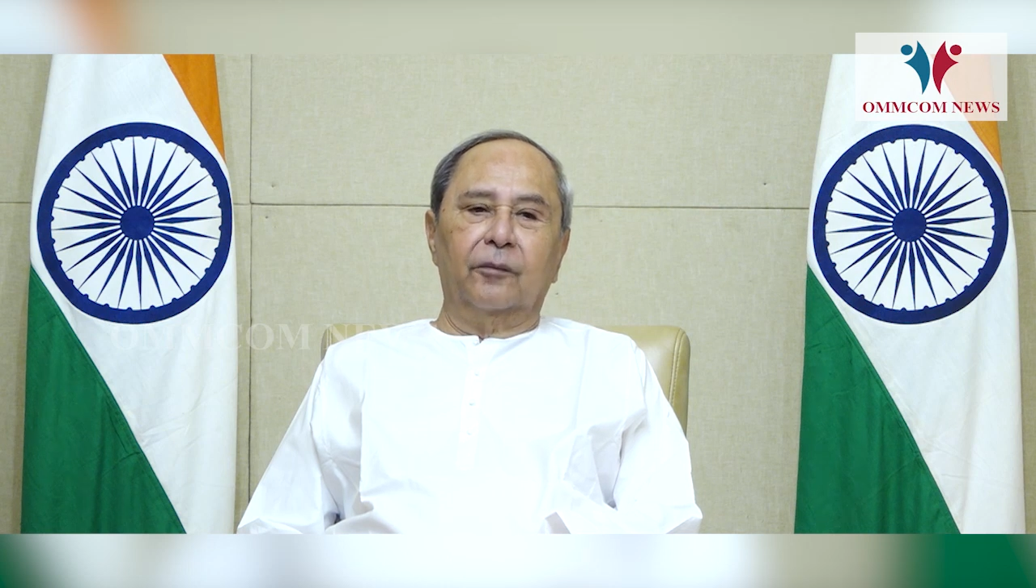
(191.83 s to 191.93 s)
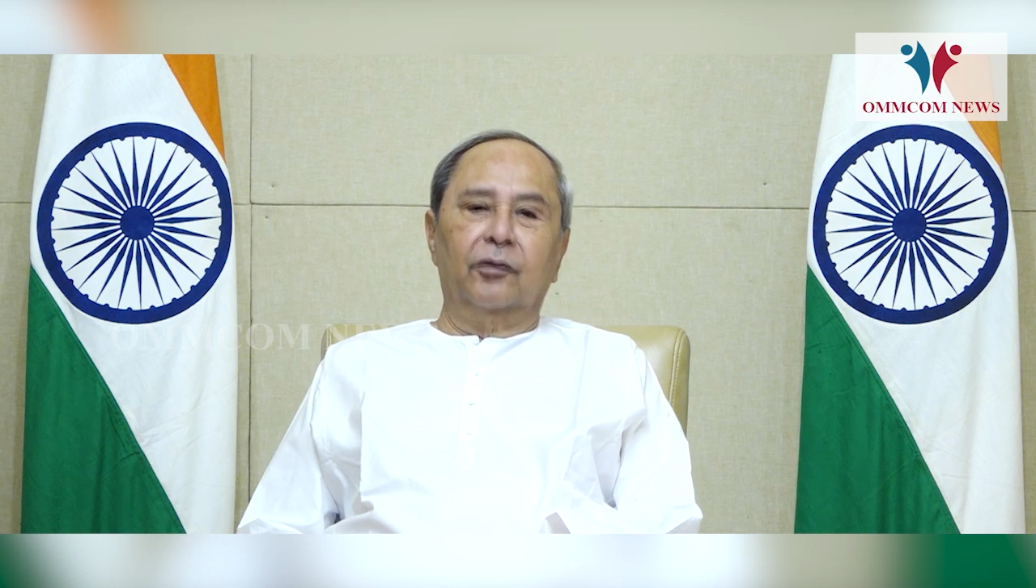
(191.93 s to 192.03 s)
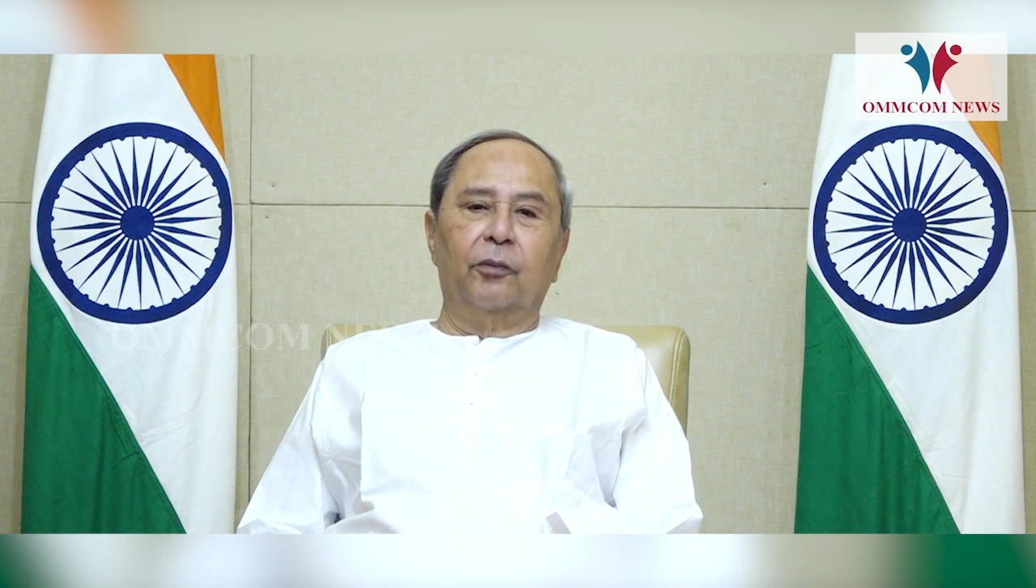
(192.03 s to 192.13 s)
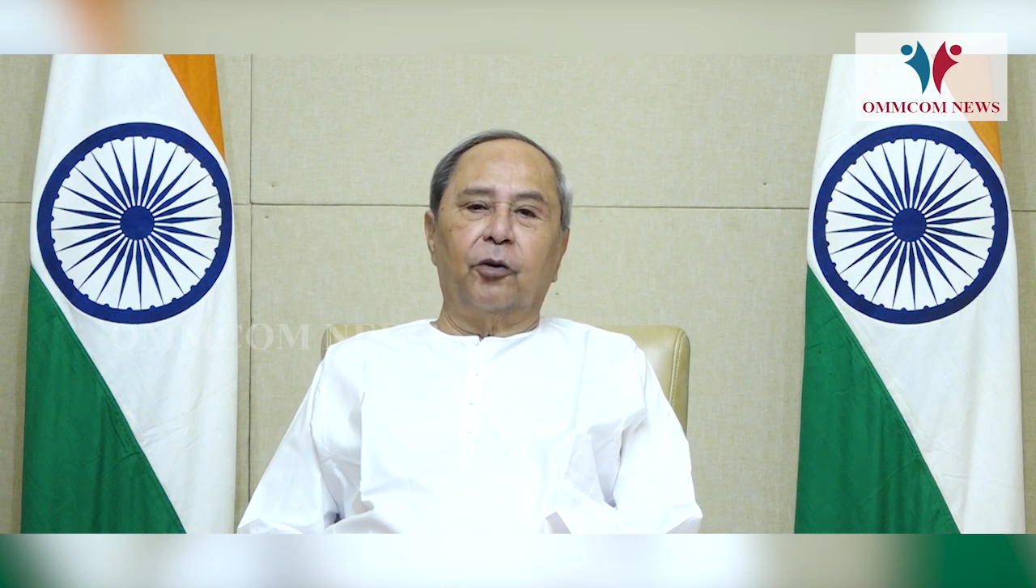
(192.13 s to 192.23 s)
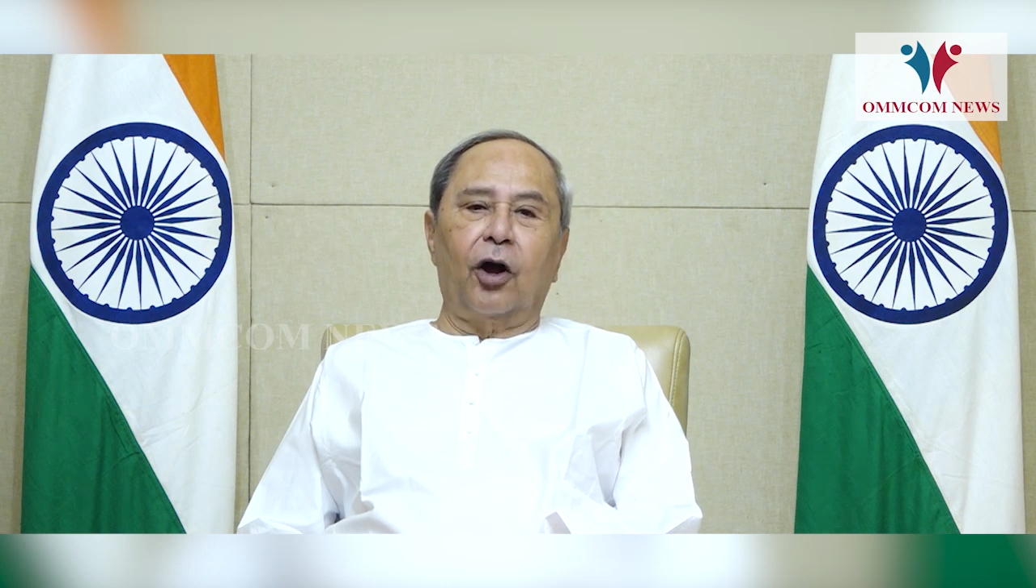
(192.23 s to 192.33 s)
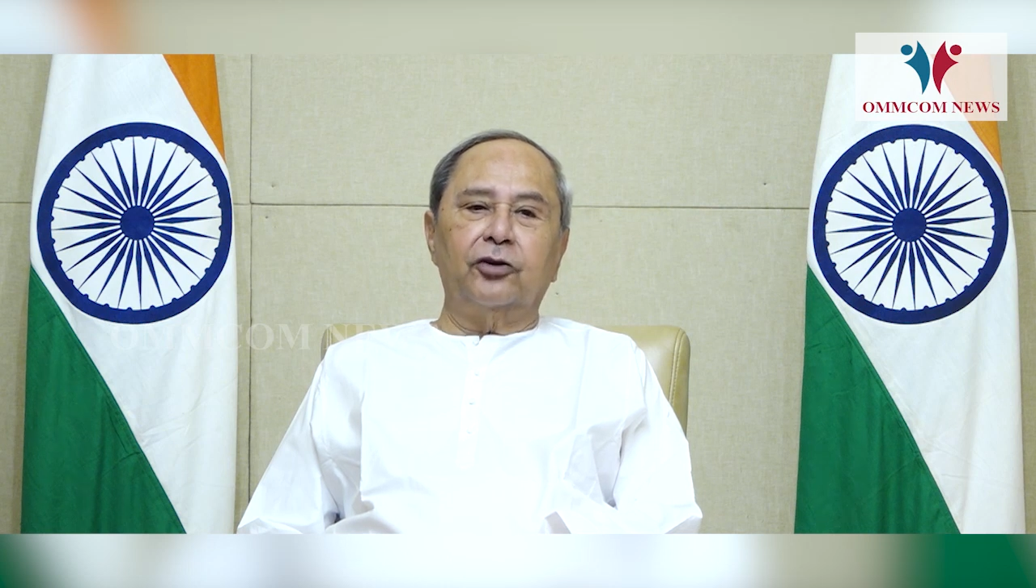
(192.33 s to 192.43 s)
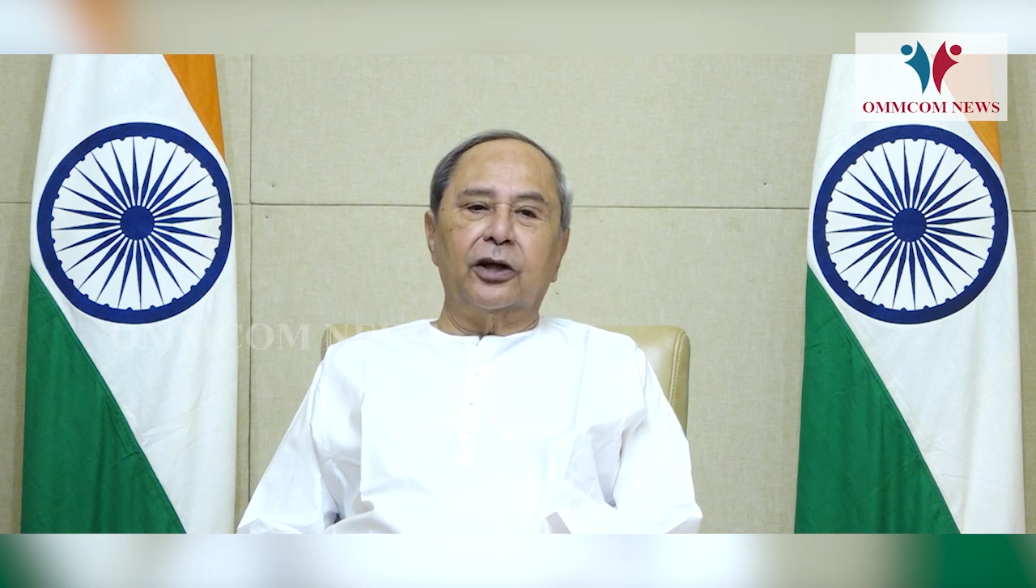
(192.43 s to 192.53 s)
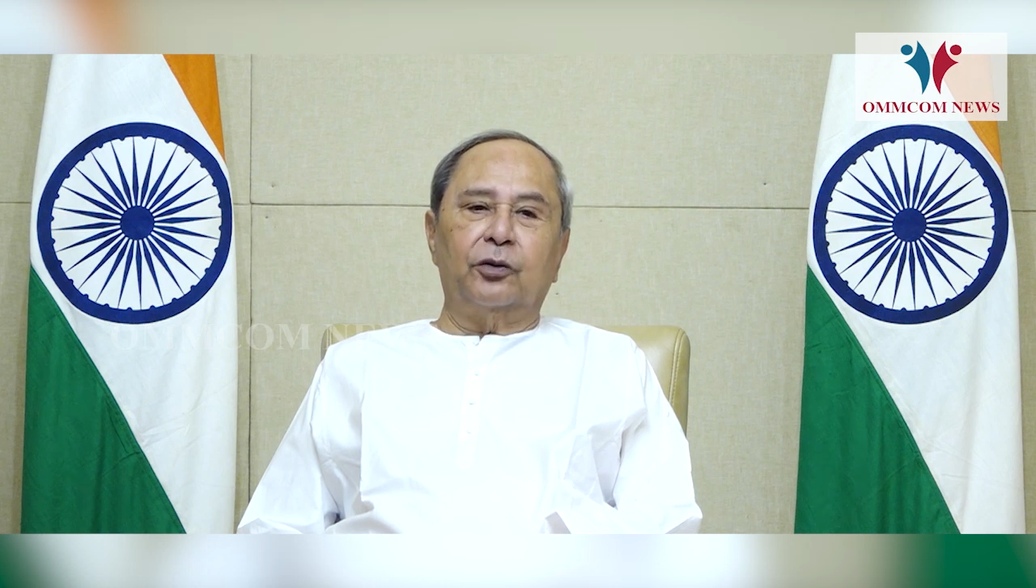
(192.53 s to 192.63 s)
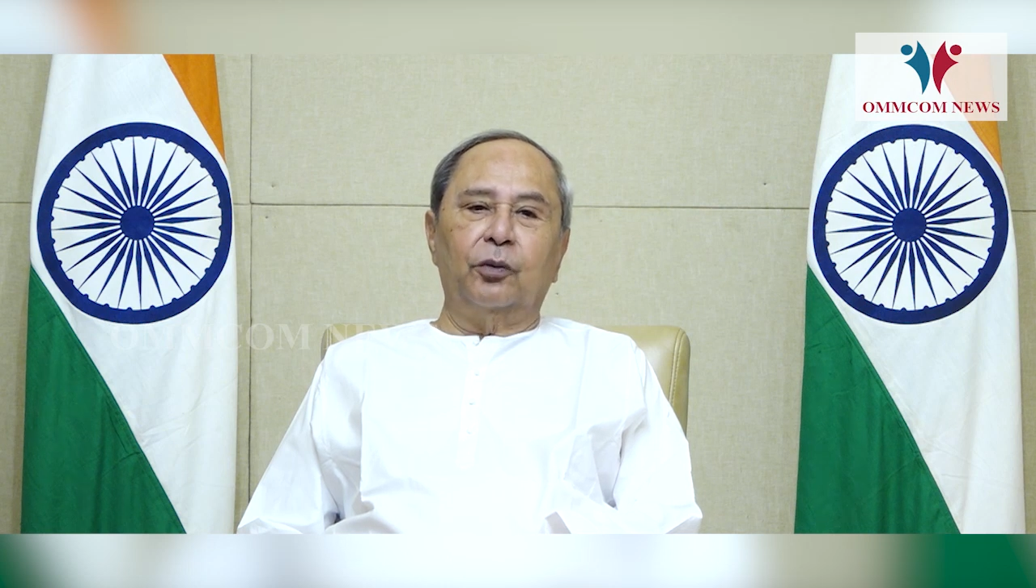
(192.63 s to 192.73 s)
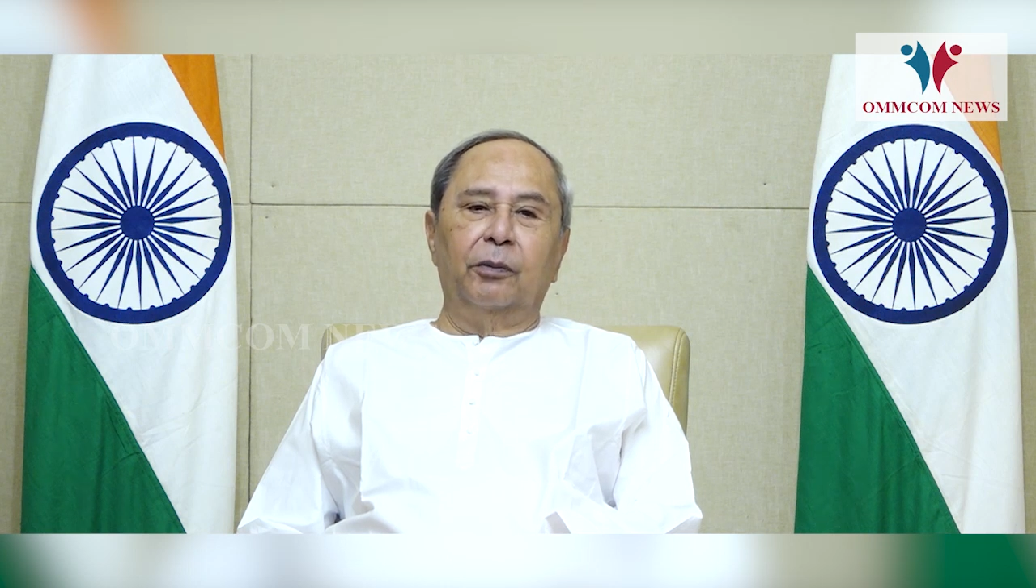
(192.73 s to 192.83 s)
The
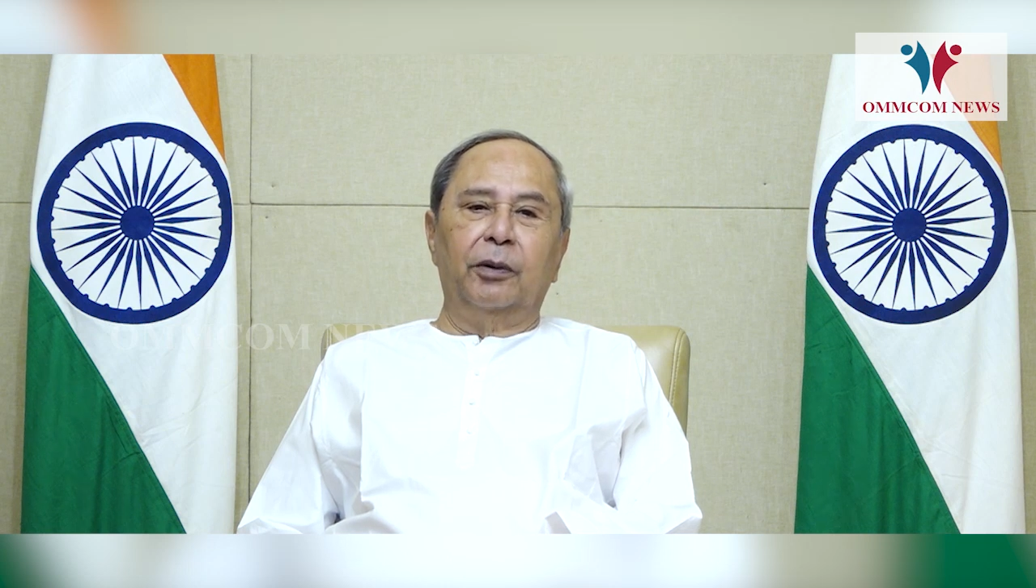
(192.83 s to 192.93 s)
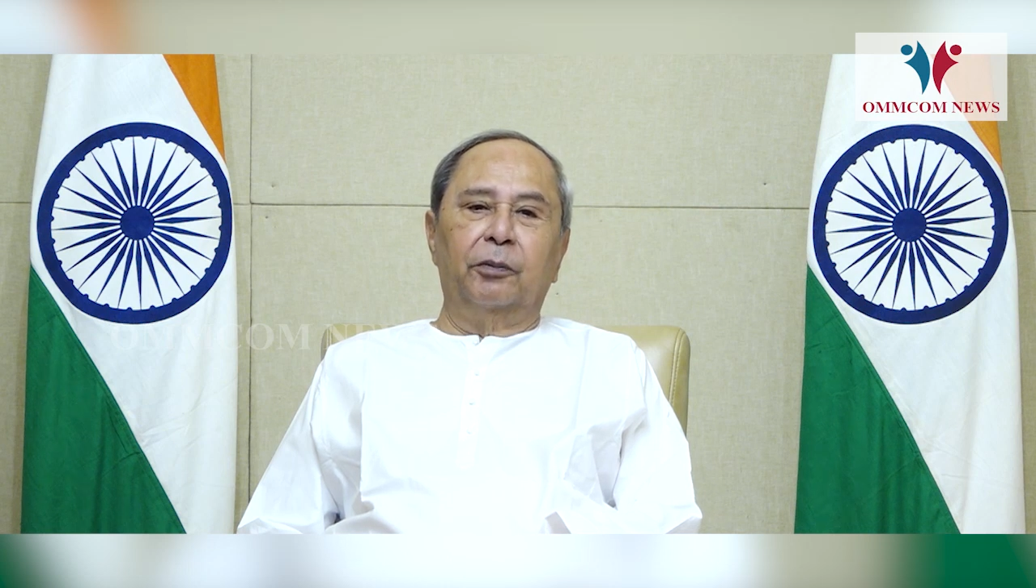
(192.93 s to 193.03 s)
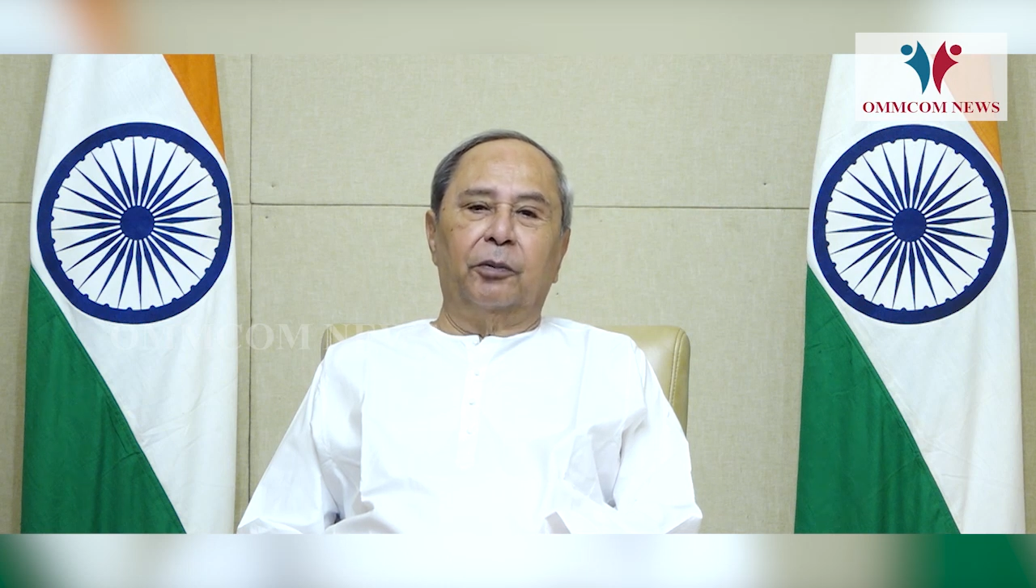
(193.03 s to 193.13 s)
project will be